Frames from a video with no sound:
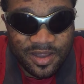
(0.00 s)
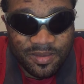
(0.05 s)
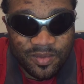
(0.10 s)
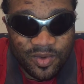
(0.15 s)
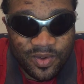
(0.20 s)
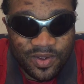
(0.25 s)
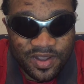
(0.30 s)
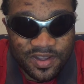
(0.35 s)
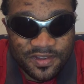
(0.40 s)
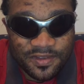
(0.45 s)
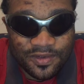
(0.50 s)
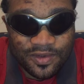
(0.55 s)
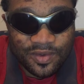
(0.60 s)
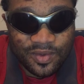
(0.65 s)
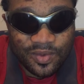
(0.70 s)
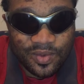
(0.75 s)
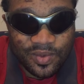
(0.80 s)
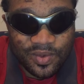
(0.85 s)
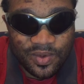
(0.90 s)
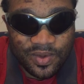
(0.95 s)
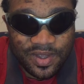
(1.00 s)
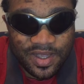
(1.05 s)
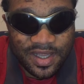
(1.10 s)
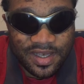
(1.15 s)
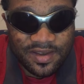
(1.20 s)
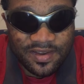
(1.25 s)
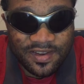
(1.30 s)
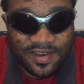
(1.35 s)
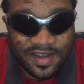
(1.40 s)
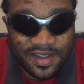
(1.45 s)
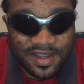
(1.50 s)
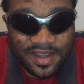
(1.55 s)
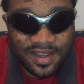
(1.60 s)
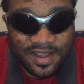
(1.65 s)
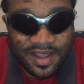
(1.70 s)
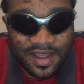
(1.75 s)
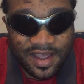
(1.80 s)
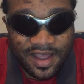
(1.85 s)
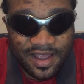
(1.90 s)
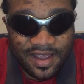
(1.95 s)
him, look at you, look at the other
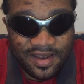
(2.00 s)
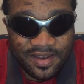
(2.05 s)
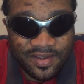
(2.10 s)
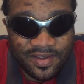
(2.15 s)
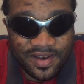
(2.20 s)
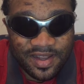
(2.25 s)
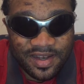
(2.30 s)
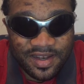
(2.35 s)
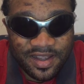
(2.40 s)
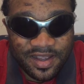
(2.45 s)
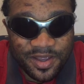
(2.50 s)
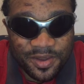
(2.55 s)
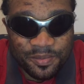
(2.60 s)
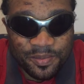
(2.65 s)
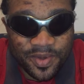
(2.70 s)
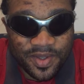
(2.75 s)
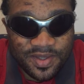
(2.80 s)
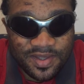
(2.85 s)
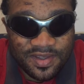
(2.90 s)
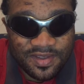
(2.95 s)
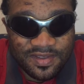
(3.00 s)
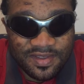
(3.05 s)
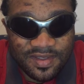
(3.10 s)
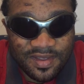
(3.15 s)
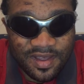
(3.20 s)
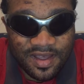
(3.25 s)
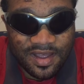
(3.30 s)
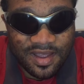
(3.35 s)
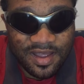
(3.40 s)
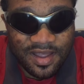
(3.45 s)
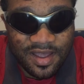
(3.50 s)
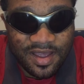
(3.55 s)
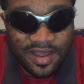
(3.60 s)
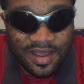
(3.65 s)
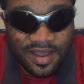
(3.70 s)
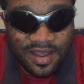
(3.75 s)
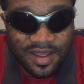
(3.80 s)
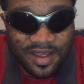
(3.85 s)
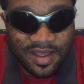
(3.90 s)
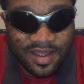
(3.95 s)
guy. The other day he bought his,
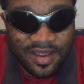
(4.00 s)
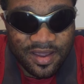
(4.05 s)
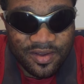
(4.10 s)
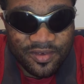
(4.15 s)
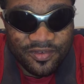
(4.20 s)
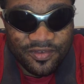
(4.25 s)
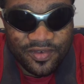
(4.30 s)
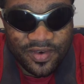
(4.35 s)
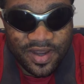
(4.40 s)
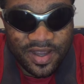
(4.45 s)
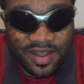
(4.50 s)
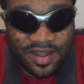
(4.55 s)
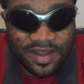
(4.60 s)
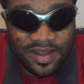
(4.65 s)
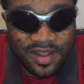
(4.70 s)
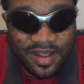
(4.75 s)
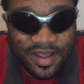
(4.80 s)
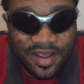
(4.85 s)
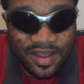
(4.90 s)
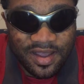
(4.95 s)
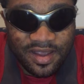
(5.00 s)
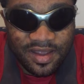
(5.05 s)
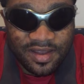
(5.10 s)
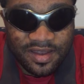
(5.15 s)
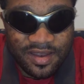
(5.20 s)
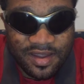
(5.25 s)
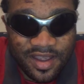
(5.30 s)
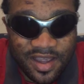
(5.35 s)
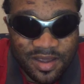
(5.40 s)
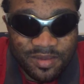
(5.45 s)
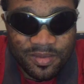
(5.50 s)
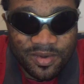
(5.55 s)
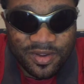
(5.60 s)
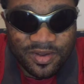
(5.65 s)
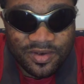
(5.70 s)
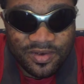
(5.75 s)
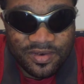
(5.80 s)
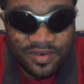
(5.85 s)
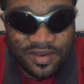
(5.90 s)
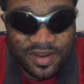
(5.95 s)
her girlfriend, a
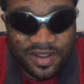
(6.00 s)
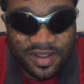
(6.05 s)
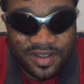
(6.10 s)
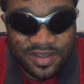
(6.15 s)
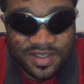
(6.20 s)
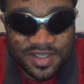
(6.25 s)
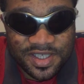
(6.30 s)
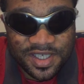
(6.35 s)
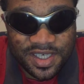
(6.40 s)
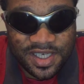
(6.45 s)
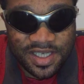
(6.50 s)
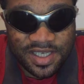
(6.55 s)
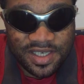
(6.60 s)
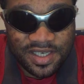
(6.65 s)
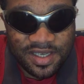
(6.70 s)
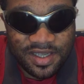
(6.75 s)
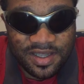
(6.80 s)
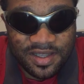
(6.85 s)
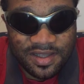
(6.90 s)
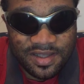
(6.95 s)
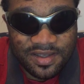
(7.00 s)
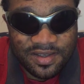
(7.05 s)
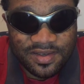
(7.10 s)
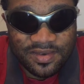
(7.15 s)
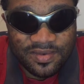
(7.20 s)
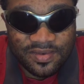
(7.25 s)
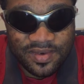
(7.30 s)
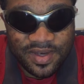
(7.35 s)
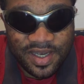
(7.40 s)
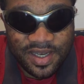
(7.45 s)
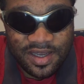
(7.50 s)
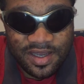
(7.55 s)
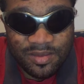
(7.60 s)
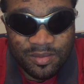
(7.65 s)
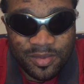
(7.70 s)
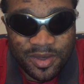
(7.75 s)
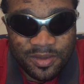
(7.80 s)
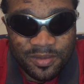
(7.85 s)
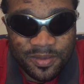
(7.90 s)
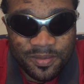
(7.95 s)
diamond, a chain, a golden
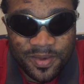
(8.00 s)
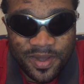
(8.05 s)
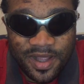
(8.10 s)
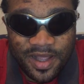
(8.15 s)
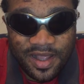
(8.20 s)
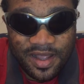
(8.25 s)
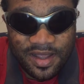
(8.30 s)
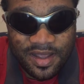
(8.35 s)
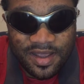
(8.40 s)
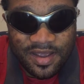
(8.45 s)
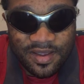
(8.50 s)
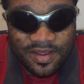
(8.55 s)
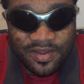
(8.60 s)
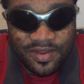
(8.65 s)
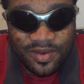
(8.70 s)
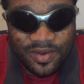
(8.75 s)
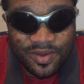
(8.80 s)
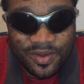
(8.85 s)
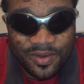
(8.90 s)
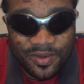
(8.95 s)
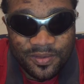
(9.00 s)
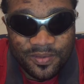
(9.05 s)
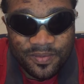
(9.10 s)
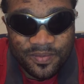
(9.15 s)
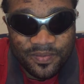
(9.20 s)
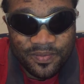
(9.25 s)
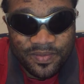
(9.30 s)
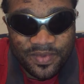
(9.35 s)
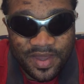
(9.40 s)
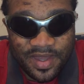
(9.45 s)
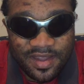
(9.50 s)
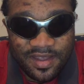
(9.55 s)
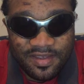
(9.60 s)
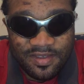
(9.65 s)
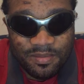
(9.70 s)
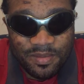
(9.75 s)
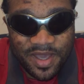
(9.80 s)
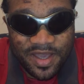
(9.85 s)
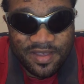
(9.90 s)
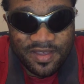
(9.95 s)
ring, blah, blah, blah. You know,
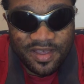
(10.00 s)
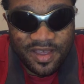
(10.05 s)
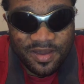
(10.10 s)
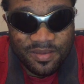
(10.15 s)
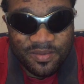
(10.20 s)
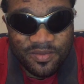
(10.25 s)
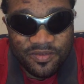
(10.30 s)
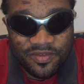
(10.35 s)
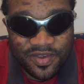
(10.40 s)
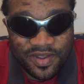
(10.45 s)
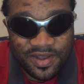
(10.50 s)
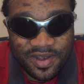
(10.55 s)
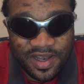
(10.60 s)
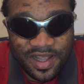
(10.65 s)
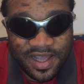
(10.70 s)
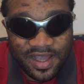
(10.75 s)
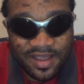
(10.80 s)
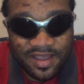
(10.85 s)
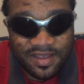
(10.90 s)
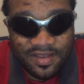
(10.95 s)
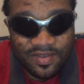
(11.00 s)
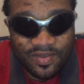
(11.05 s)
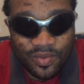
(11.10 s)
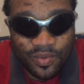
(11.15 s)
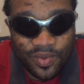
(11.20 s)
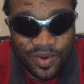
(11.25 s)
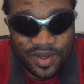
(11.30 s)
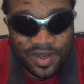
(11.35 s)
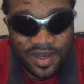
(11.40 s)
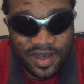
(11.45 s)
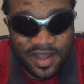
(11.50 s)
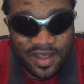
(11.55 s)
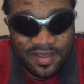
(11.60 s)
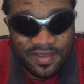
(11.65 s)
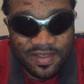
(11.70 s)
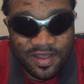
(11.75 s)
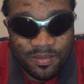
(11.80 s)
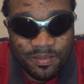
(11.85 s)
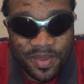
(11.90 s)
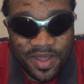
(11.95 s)
this makes him feel like he's
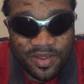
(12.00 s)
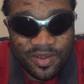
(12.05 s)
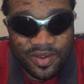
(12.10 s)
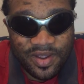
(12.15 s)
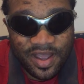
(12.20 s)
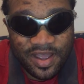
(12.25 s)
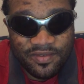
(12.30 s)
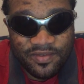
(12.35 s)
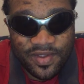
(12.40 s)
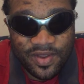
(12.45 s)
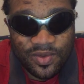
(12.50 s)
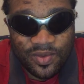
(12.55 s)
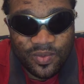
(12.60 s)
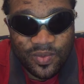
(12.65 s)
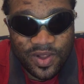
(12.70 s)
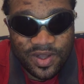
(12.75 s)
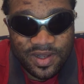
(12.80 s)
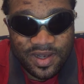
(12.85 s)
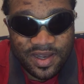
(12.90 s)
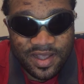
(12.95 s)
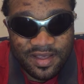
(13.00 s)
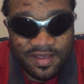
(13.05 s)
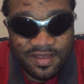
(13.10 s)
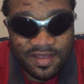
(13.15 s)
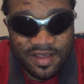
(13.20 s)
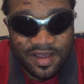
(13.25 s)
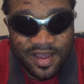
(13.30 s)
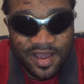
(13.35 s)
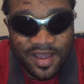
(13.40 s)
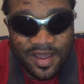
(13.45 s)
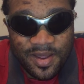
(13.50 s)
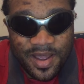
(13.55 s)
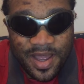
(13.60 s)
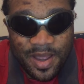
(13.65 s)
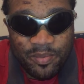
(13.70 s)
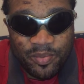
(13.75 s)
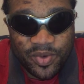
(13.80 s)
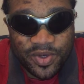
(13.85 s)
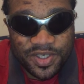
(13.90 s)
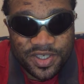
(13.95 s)
worthless. Don't make your guy feel worthless.
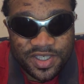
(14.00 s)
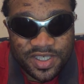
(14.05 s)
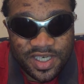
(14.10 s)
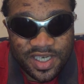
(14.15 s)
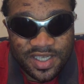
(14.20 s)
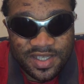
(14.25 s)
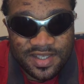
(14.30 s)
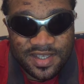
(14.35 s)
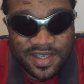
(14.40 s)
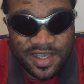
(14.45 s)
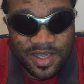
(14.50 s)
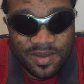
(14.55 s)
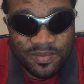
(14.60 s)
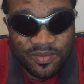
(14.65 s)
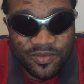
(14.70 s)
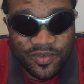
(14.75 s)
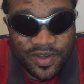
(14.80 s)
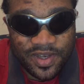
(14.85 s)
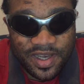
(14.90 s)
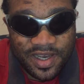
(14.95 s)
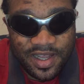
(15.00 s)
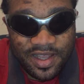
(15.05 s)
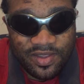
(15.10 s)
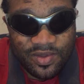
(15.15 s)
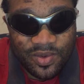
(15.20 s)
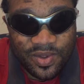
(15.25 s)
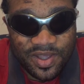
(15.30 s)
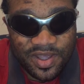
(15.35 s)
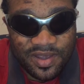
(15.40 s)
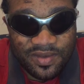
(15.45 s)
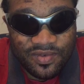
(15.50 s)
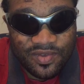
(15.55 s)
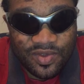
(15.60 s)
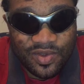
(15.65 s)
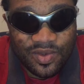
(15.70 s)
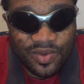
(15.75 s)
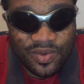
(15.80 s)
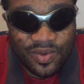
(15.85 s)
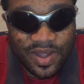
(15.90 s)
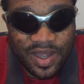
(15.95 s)
Appreciate him for the little he gives
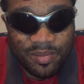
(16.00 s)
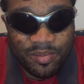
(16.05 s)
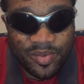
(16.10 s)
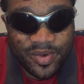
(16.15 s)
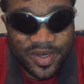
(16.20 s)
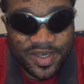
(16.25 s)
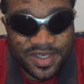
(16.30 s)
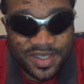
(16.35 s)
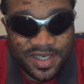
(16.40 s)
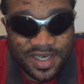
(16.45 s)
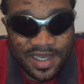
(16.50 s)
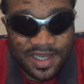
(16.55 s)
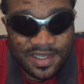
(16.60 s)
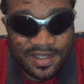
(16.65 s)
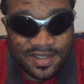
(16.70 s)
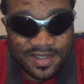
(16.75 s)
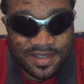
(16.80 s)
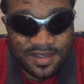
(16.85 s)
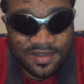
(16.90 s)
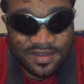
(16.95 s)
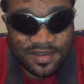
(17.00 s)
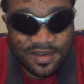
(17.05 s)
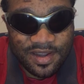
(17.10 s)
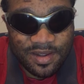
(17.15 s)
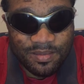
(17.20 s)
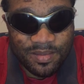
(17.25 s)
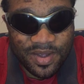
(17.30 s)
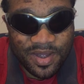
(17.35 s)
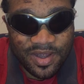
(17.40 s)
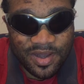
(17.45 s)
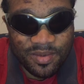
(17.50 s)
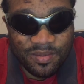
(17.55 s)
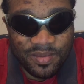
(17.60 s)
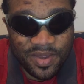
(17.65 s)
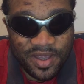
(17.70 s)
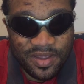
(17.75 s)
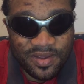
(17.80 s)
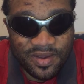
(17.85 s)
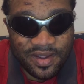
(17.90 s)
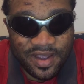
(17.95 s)
to you. Appreciate it. Come
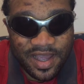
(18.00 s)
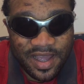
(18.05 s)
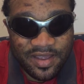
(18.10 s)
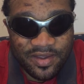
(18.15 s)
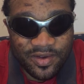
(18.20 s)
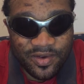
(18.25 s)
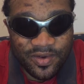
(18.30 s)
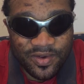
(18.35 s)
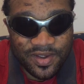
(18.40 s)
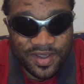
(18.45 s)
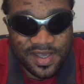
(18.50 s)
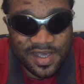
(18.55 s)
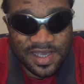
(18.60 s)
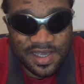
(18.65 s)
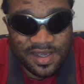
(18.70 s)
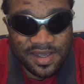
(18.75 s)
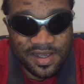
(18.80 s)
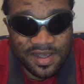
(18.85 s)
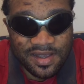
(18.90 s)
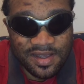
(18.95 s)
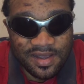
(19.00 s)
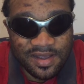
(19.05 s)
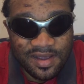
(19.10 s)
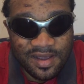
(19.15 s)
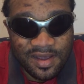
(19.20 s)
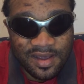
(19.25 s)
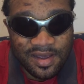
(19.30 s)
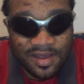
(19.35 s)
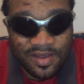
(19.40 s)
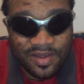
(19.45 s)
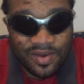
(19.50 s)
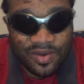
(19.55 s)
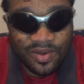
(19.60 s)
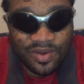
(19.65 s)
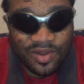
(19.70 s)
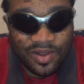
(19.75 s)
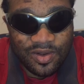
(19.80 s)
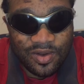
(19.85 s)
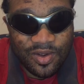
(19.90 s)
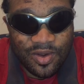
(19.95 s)
on, make your guy your own king.
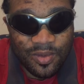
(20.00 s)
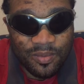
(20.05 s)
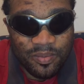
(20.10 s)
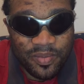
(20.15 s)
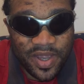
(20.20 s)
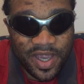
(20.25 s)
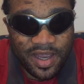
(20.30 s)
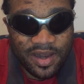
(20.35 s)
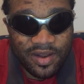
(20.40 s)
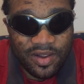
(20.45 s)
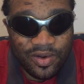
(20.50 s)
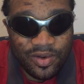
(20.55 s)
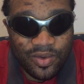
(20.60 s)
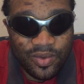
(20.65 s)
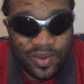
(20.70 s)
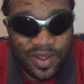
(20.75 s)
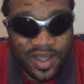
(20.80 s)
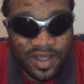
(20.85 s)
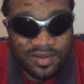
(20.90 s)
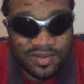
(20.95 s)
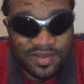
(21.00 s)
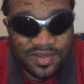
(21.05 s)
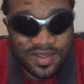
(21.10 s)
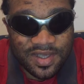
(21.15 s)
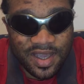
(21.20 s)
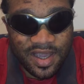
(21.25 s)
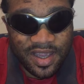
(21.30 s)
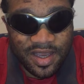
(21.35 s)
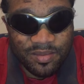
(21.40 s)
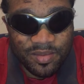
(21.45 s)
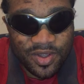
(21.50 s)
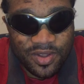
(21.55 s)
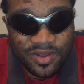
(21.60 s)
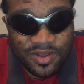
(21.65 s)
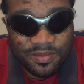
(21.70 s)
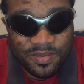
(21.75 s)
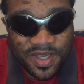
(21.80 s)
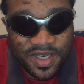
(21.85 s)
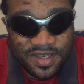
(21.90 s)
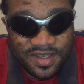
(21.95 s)
Don't compare, don't look outside,
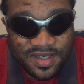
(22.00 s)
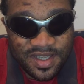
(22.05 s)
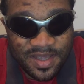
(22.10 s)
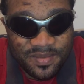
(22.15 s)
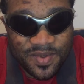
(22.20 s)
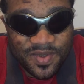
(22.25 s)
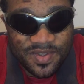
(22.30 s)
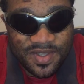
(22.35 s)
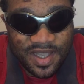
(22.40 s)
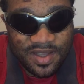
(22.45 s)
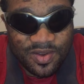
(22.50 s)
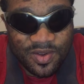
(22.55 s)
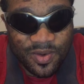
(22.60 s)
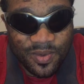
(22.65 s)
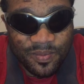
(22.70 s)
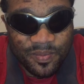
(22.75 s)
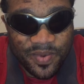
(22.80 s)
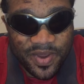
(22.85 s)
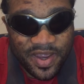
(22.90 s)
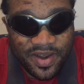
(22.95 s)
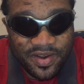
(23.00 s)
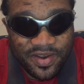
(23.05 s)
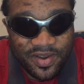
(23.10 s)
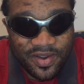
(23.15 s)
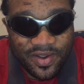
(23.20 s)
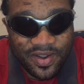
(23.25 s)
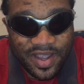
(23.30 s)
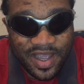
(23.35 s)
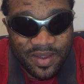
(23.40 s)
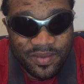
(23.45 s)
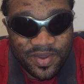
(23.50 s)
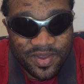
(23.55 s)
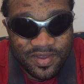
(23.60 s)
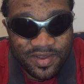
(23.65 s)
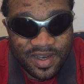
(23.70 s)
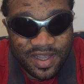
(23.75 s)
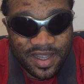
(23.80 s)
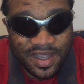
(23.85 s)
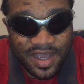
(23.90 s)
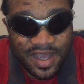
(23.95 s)
because by the time you start comparing your guy
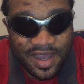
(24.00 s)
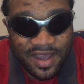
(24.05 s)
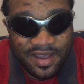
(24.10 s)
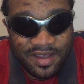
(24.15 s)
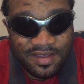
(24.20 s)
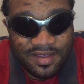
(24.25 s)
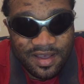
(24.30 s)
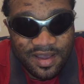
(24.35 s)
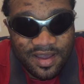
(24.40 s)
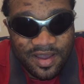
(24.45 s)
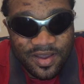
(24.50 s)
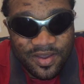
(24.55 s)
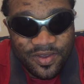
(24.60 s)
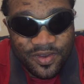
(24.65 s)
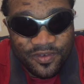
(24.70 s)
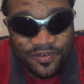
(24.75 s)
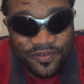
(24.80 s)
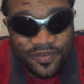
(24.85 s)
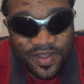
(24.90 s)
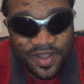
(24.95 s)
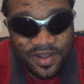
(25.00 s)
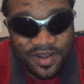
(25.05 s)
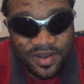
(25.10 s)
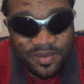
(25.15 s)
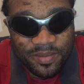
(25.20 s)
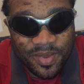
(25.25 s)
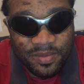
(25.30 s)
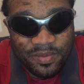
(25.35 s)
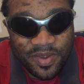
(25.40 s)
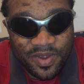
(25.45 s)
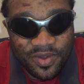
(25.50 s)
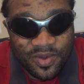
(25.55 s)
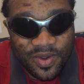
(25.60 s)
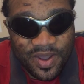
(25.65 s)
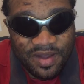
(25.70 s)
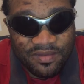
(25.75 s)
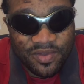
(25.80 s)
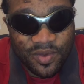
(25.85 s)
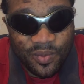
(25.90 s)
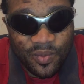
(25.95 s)
with other guys, you feel maybe
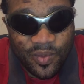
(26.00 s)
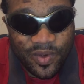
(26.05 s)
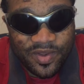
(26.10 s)
you have the